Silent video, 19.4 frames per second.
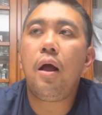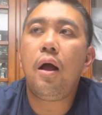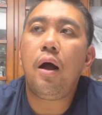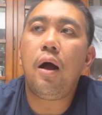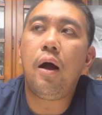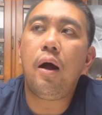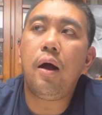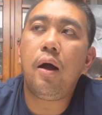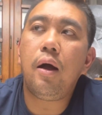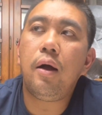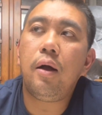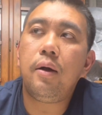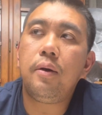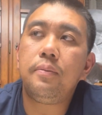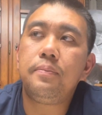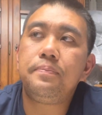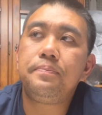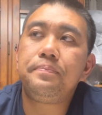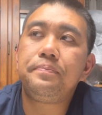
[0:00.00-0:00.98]

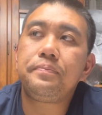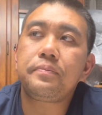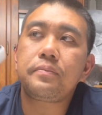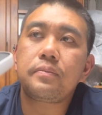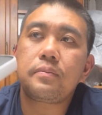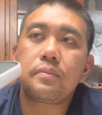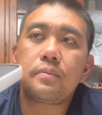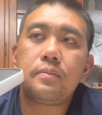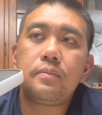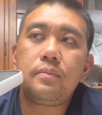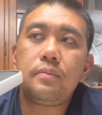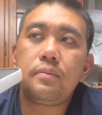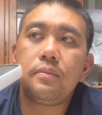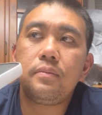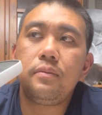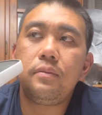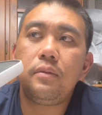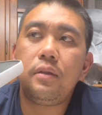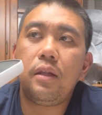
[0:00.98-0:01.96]

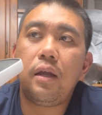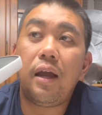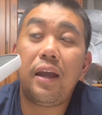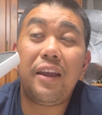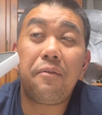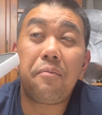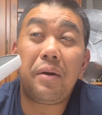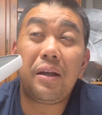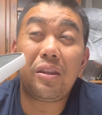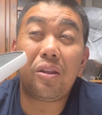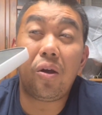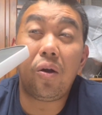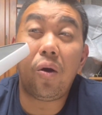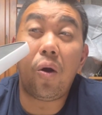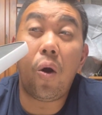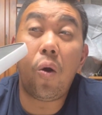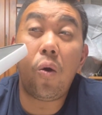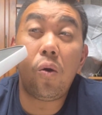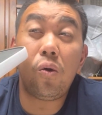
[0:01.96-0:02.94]
I even bought the
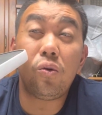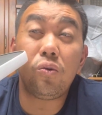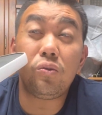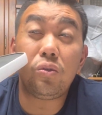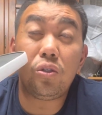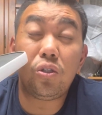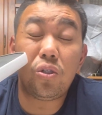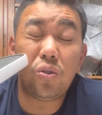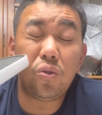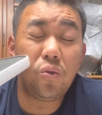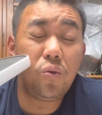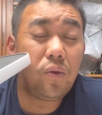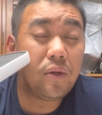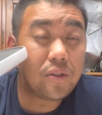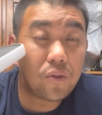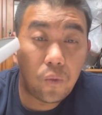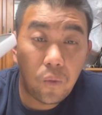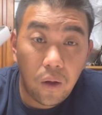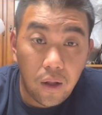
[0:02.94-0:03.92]
002
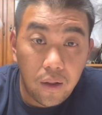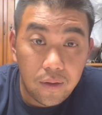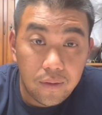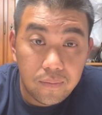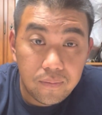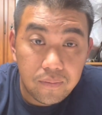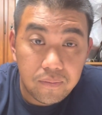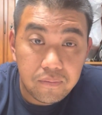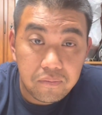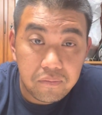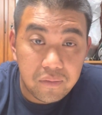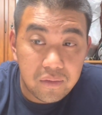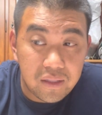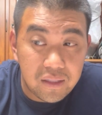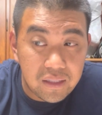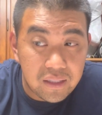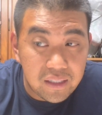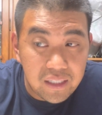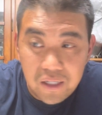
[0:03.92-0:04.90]
as well.
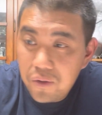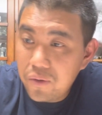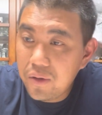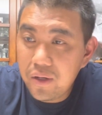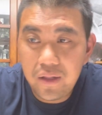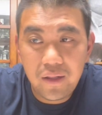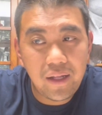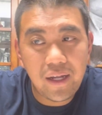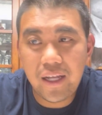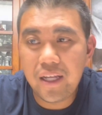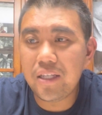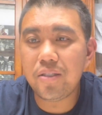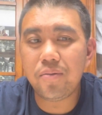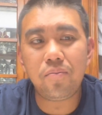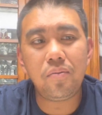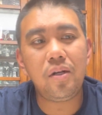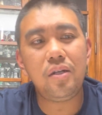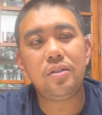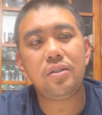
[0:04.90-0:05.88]
Didn't really like it as
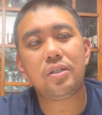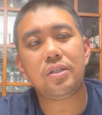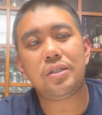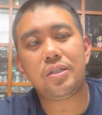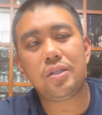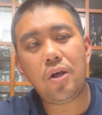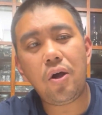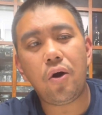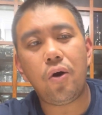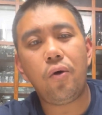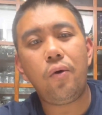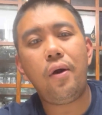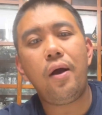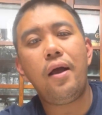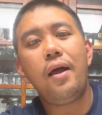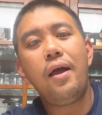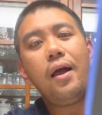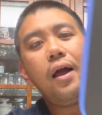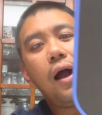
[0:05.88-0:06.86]
much. So
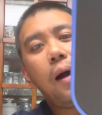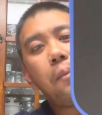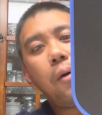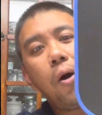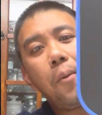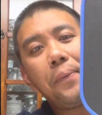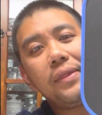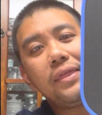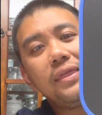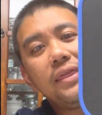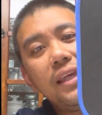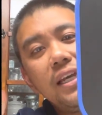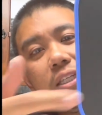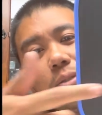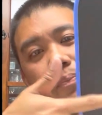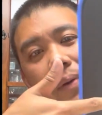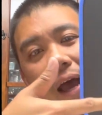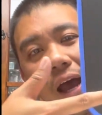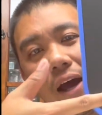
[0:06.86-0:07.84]
I'm hoping this
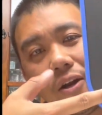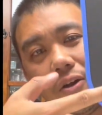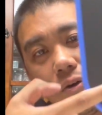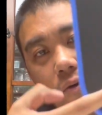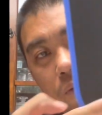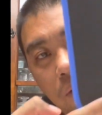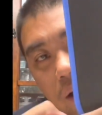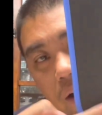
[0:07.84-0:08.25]
paddle right